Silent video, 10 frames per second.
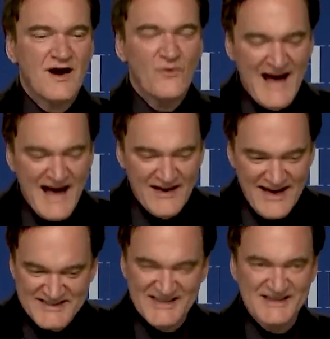Oh, wow.
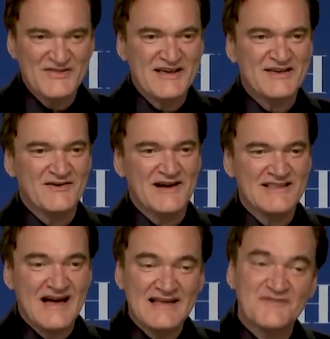Excellent. Thank you.
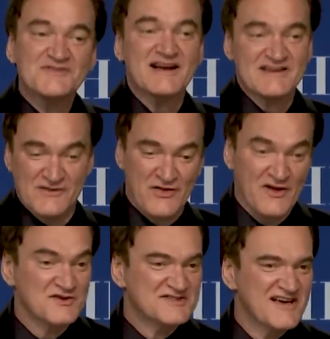I love talking to
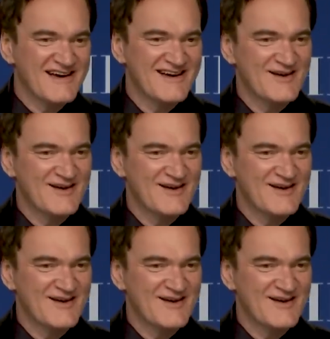those.